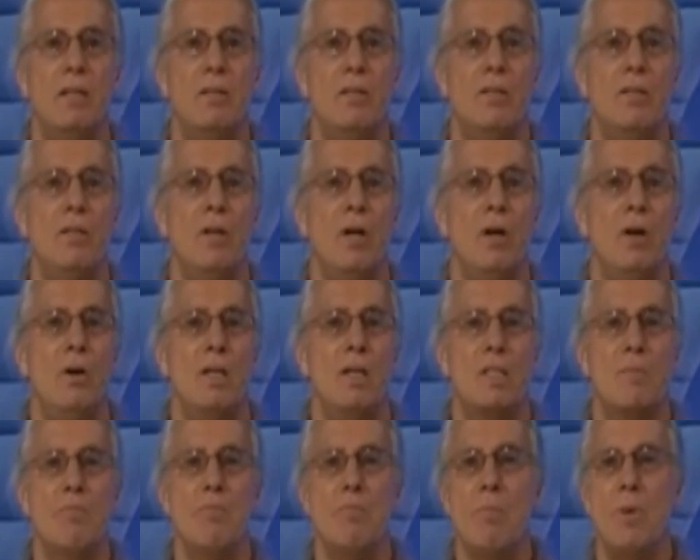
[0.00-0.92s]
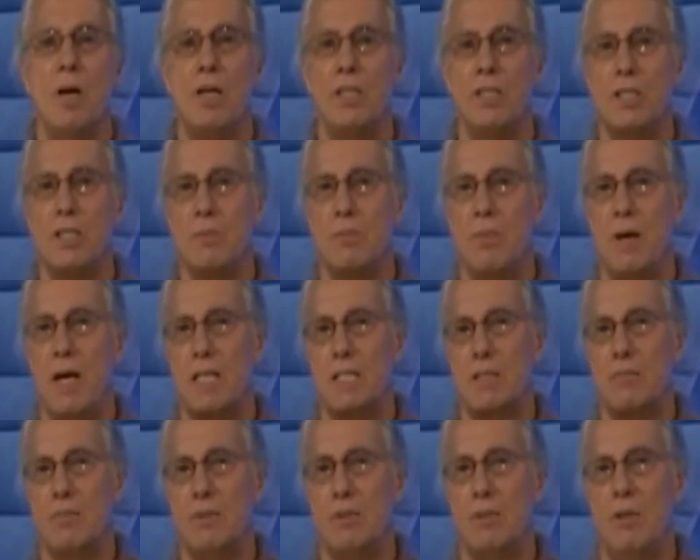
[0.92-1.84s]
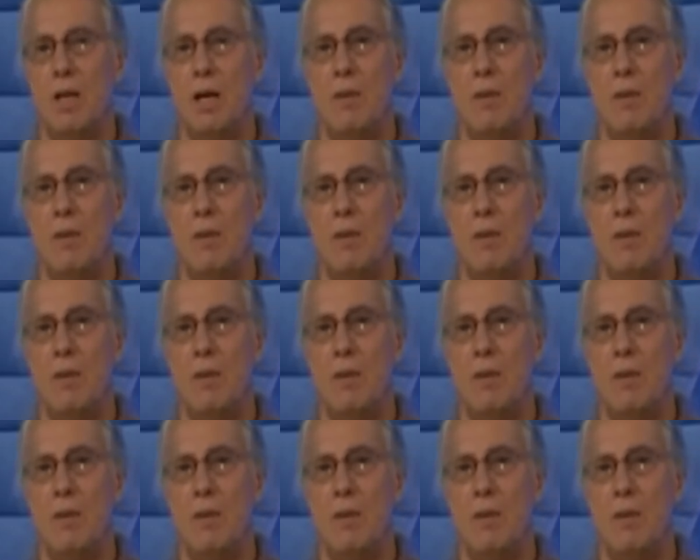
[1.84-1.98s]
to know as much as possible